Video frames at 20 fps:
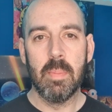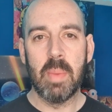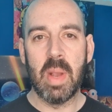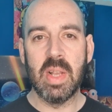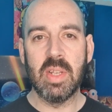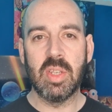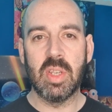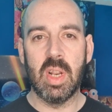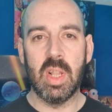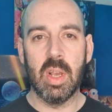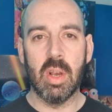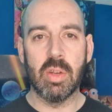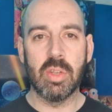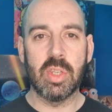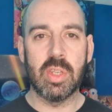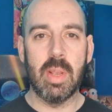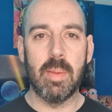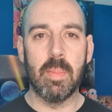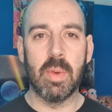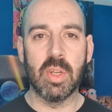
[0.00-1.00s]
basically I
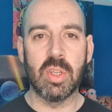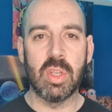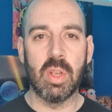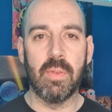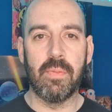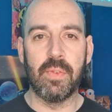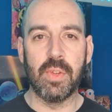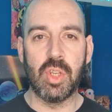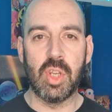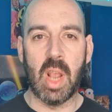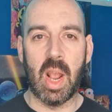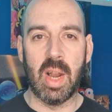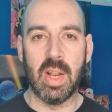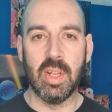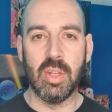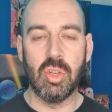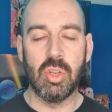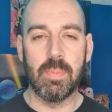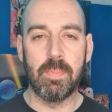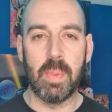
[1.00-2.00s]
set myself a
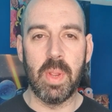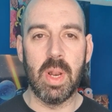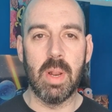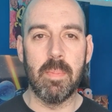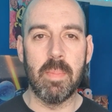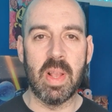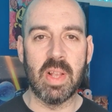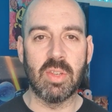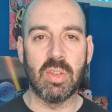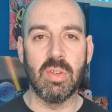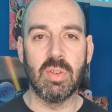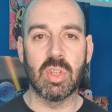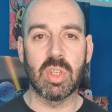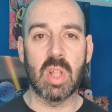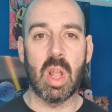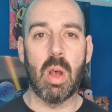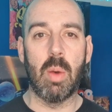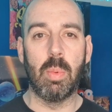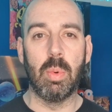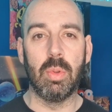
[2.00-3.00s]
challenge, being a massive
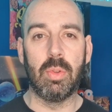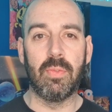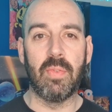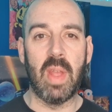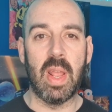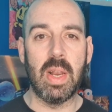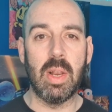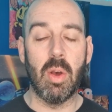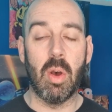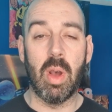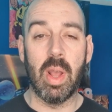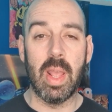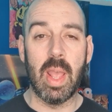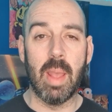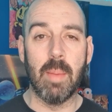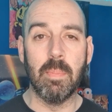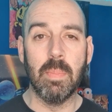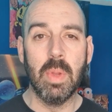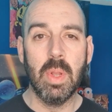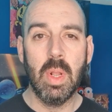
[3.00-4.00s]
Star Wars fan that I
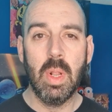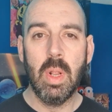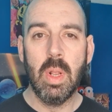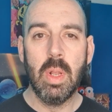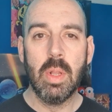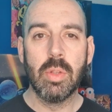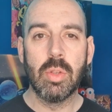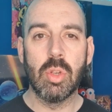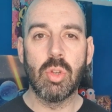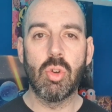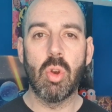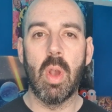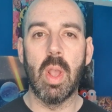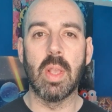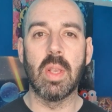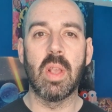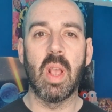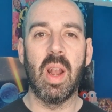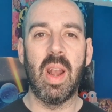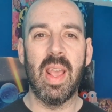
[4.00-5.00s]
am, to
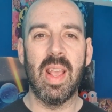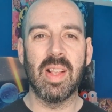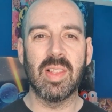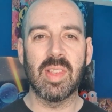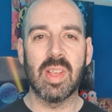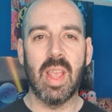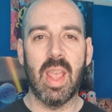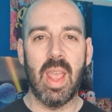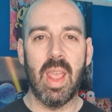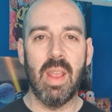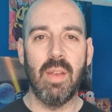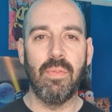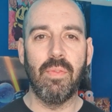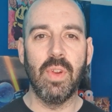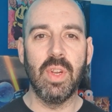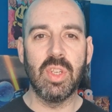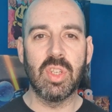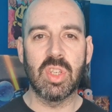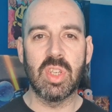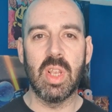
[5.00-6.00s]
try and collect
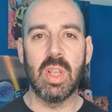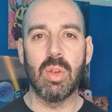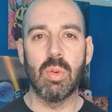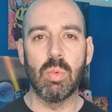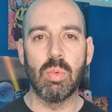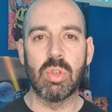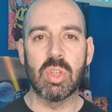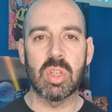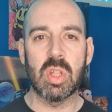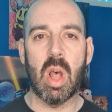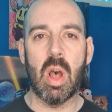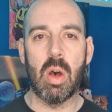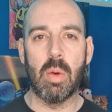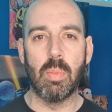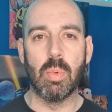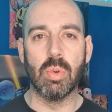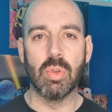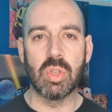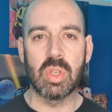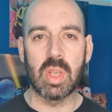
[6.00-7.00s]
every single
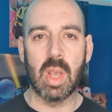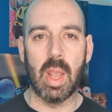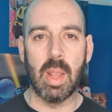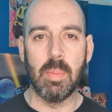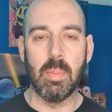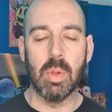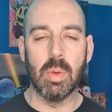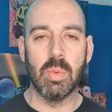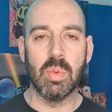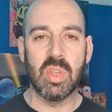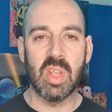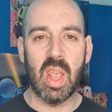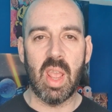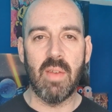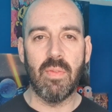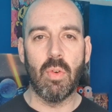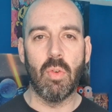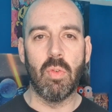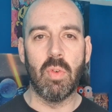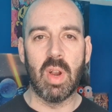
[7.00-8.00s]
Star Wars game that was
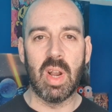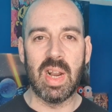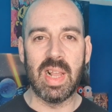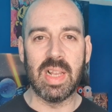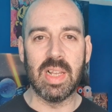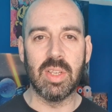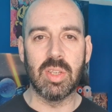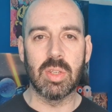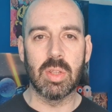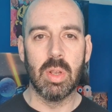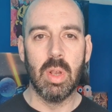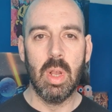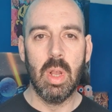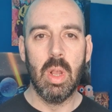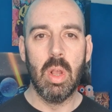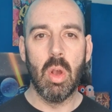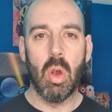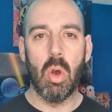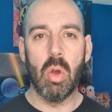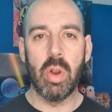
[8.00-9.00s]
ever released
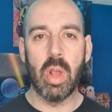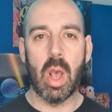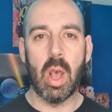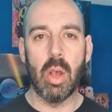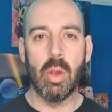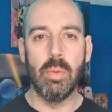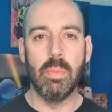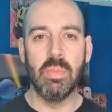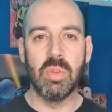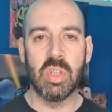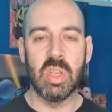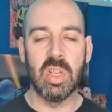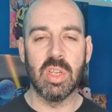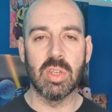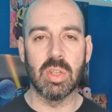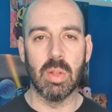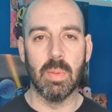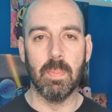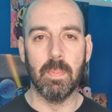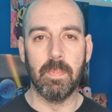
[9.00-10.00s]
on a home
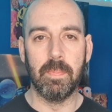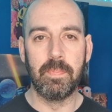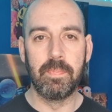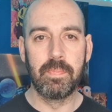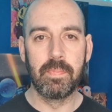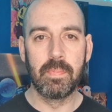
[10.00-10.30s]
system.